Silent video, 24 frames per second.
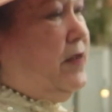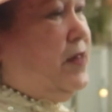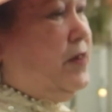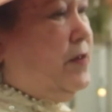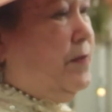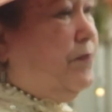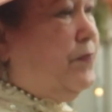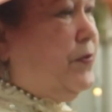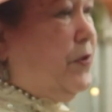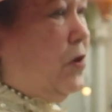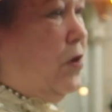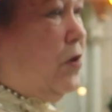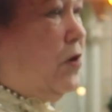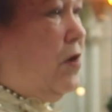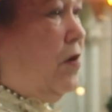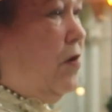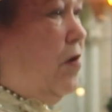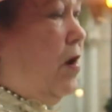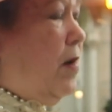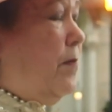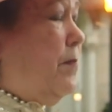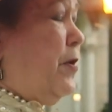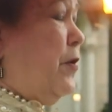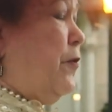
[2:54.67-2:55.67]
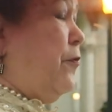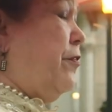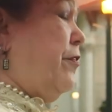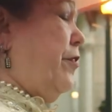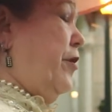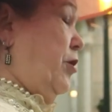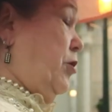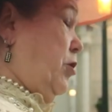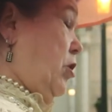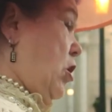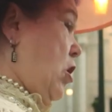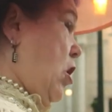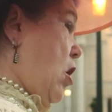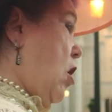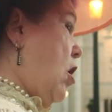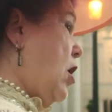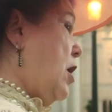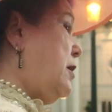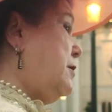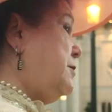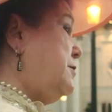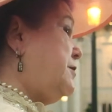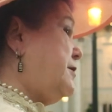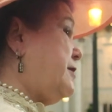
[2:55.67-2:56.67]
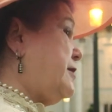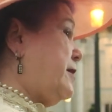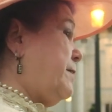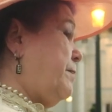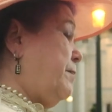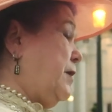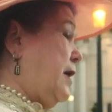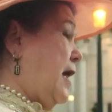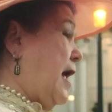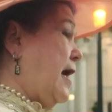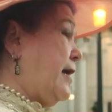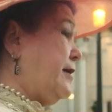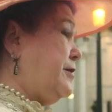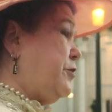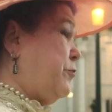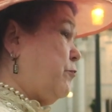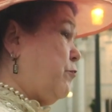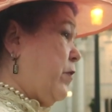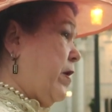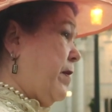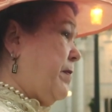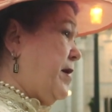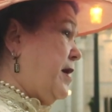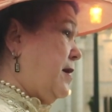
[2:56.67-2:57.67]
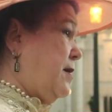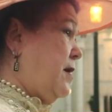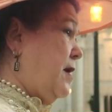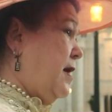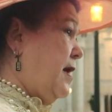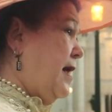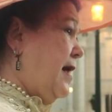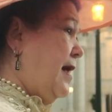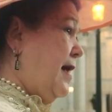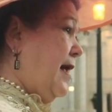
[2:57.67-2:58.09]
in the book are both the laws that applied to women